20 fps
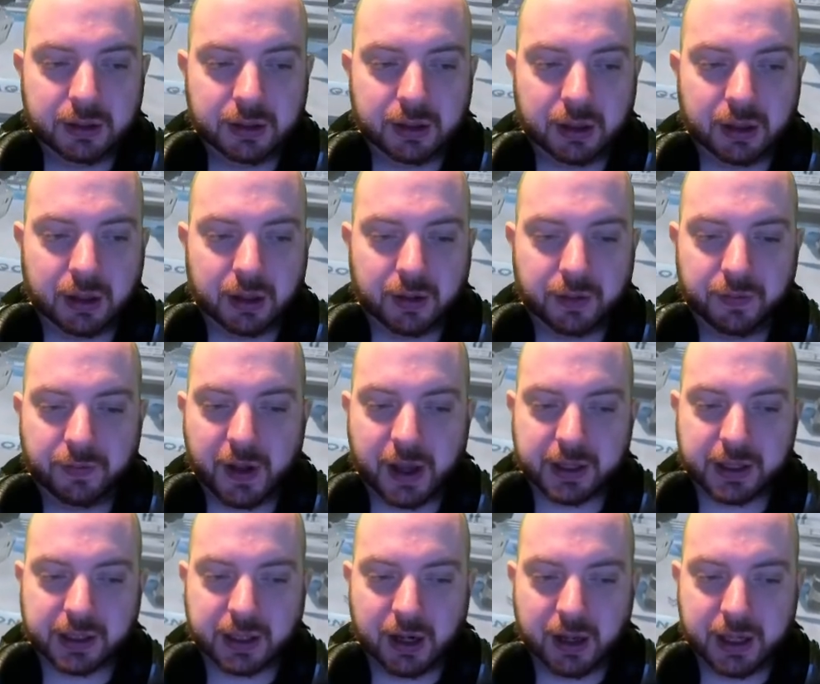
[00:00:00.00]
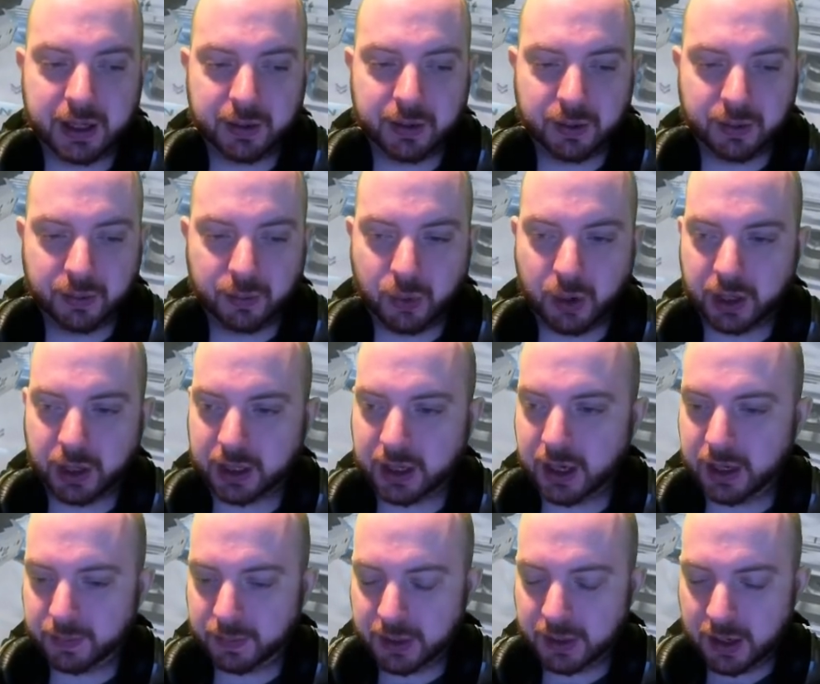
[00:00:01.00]
Oh, First Light. What a
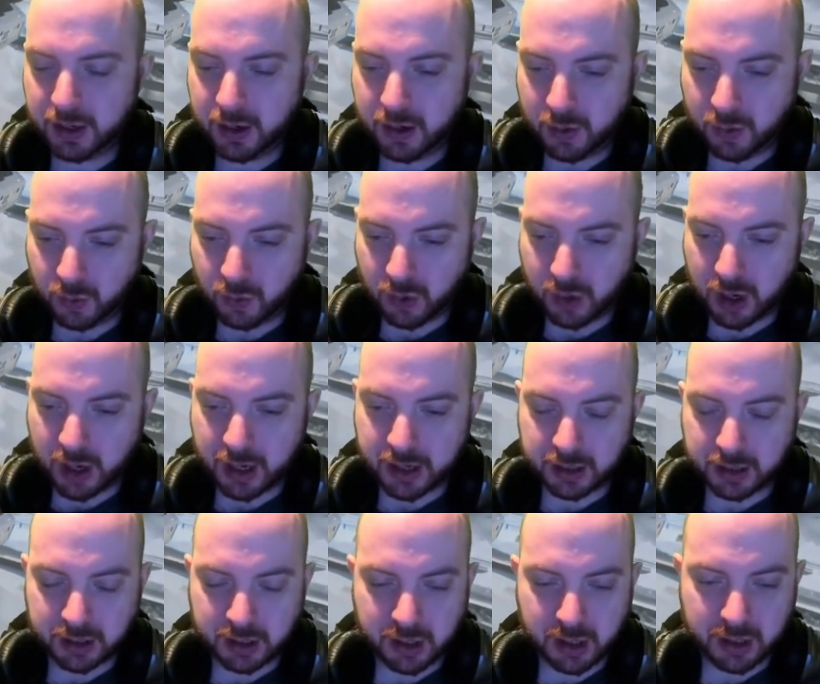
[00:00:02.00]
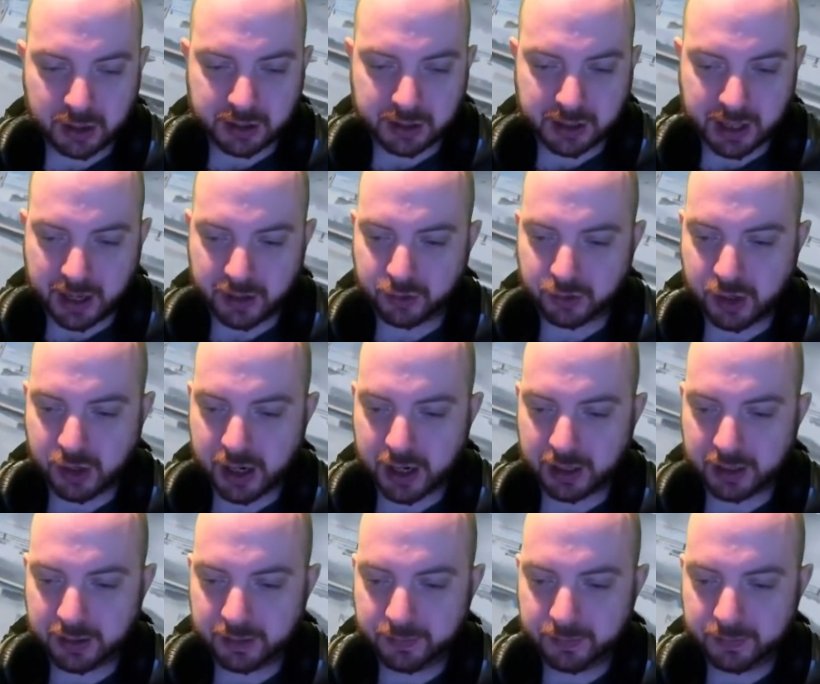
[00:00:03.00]
good soundtrack.